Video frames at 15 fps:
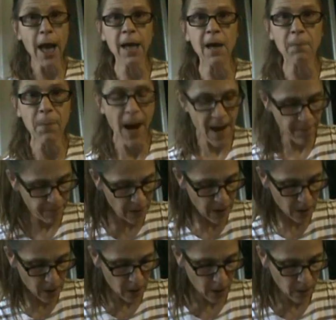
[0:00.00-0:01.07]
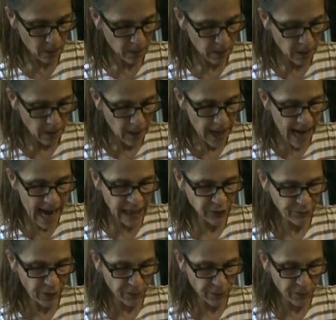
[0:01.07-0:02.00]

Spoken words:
got hit by a vehicle, age